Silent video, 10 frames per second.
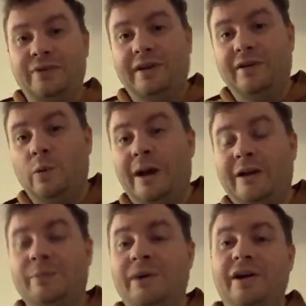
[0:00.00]
there, the
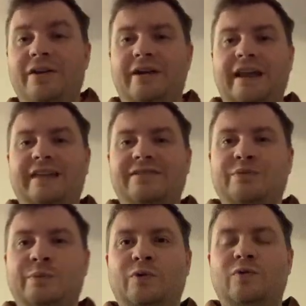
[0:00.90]
Whitebeard, lets us
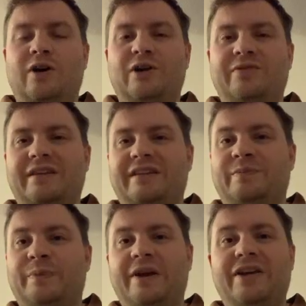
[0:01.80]
remove all of the
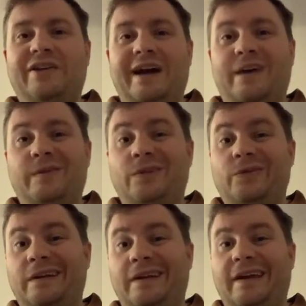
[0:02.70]
Despair, and we don't
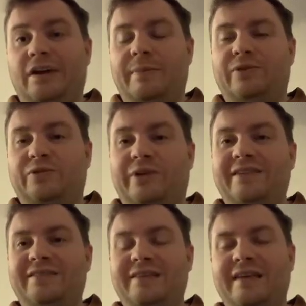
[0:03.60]
really care about the
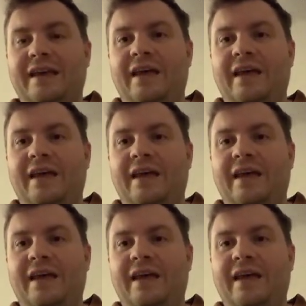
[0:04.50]
rest.